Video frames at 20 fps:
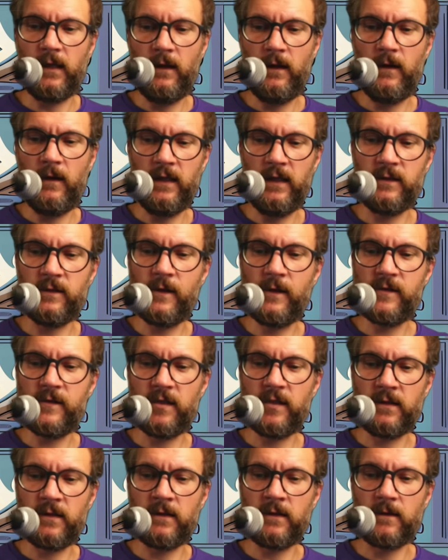And you
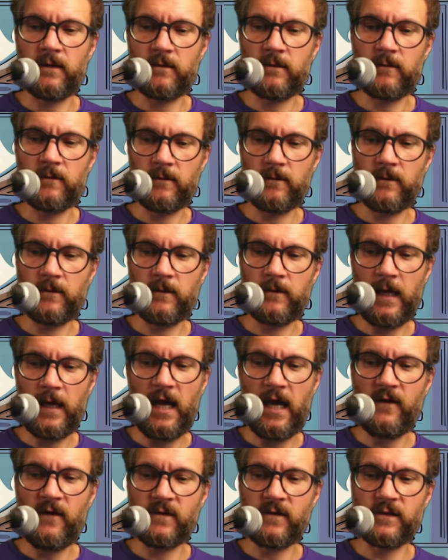shouldn't
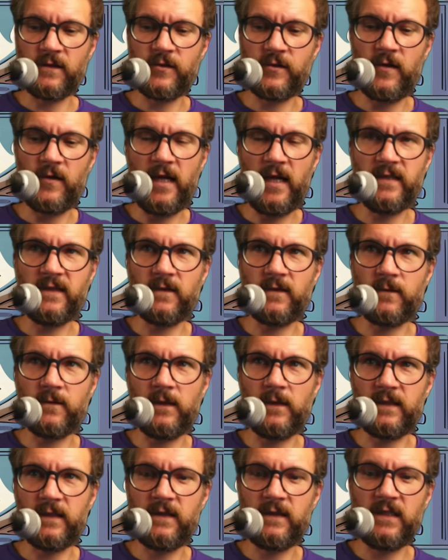have to try to
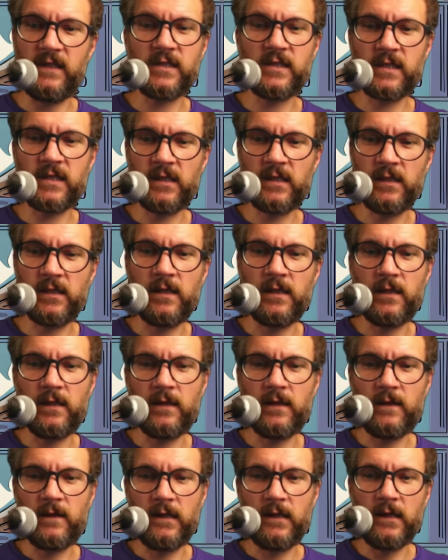like teach
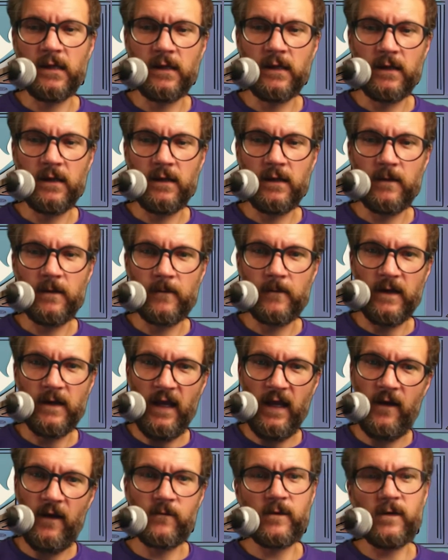
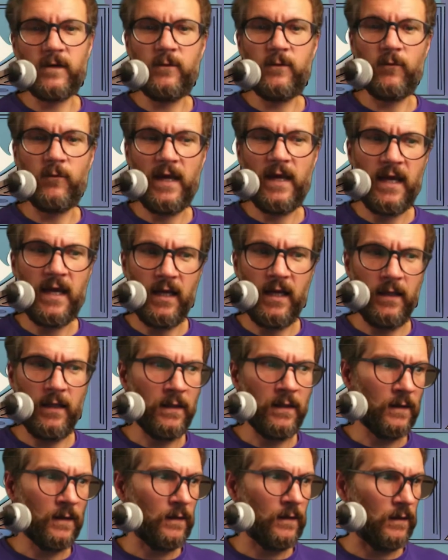every way
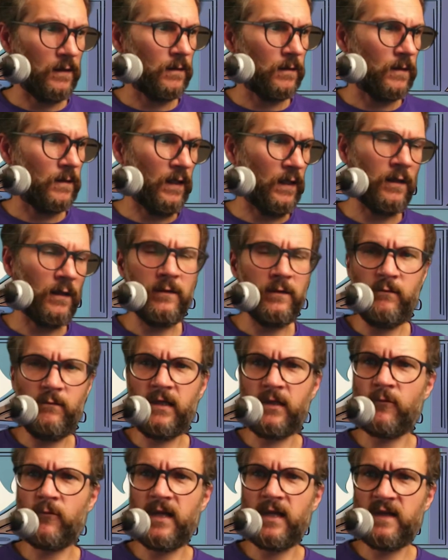
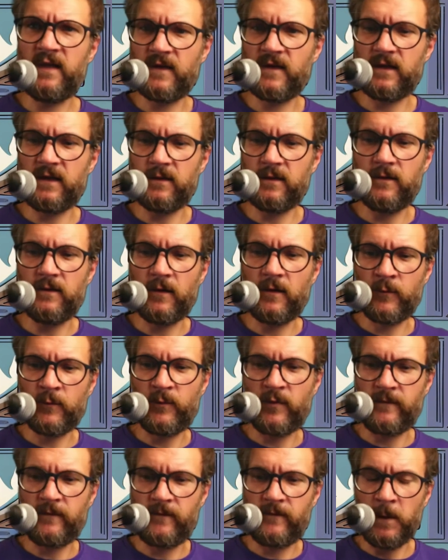including ways that you don't
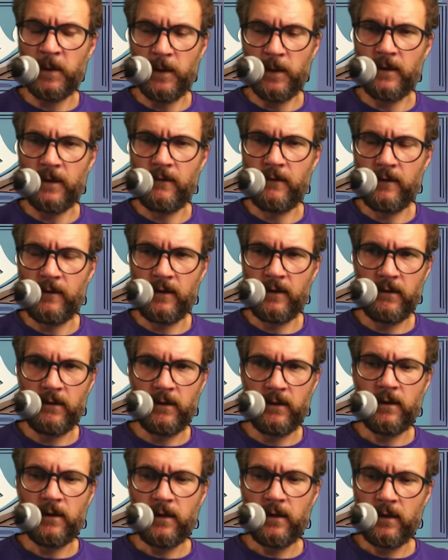prefer.
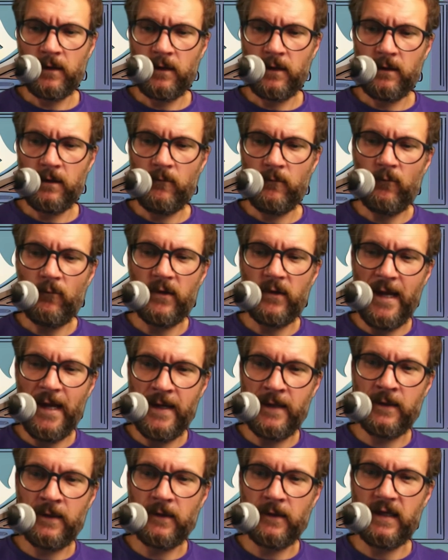
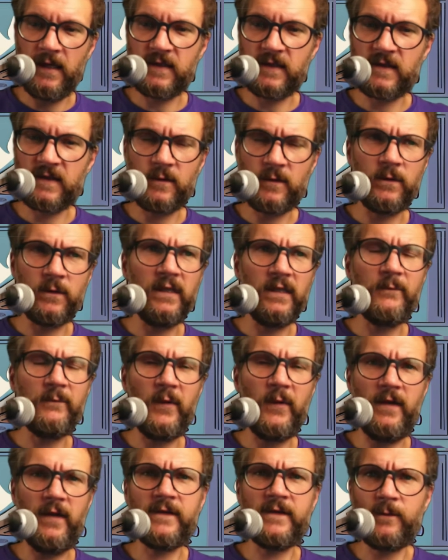When it's totally
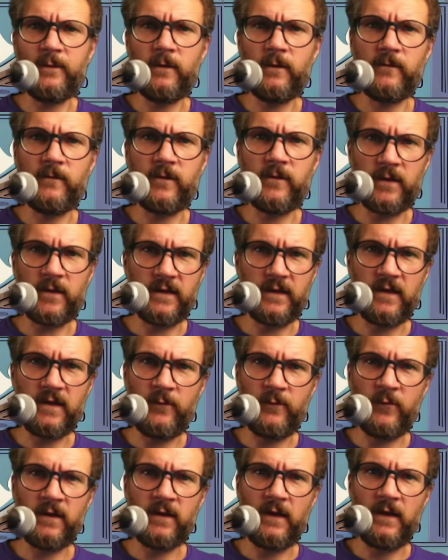possible for
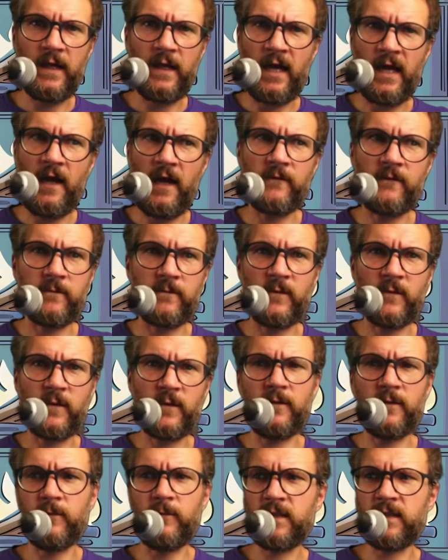someone to have more
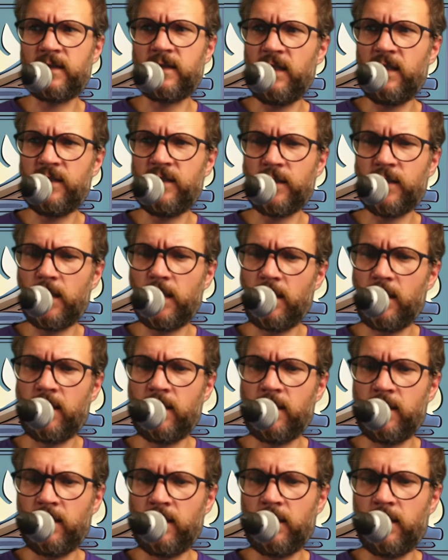than one teacher,
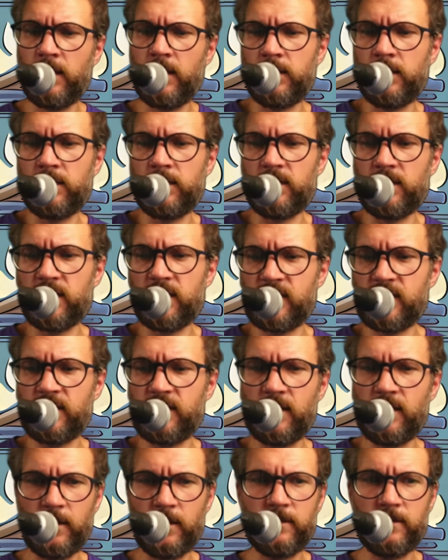just to
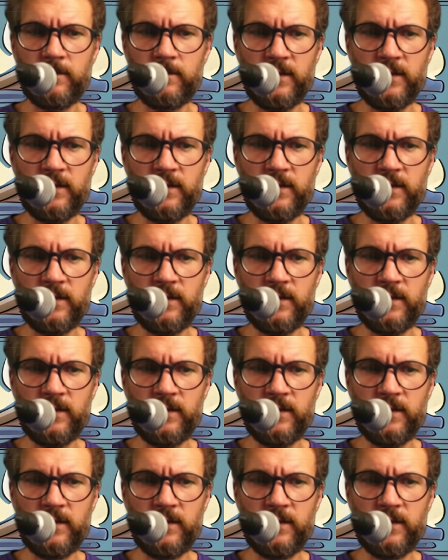go, you